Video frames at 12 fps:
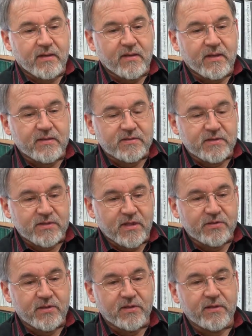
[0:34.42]
it
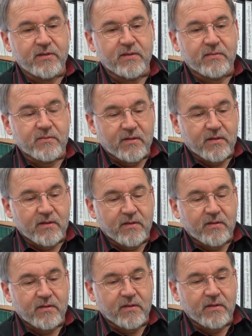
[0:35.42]
essentially
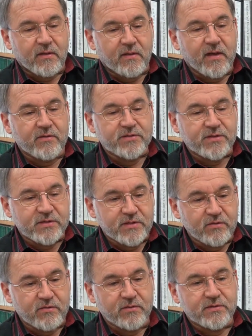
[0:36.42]
allows the
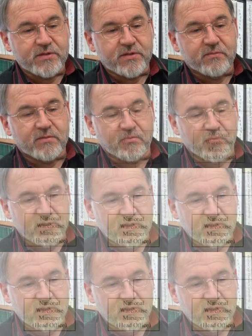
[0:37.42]
students to put